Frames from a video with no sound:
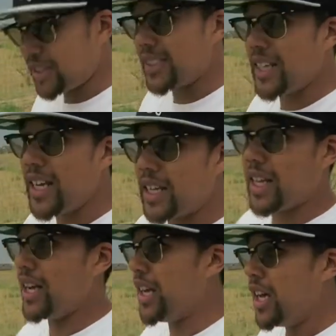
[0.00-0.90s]
just thinking
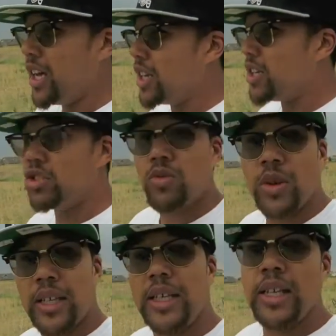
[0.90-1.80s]
like, did you
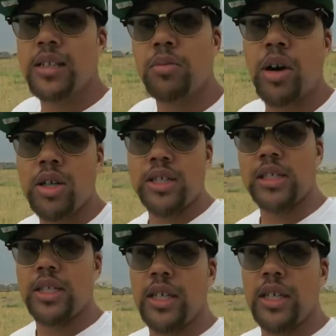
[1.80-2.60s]
really need to purchase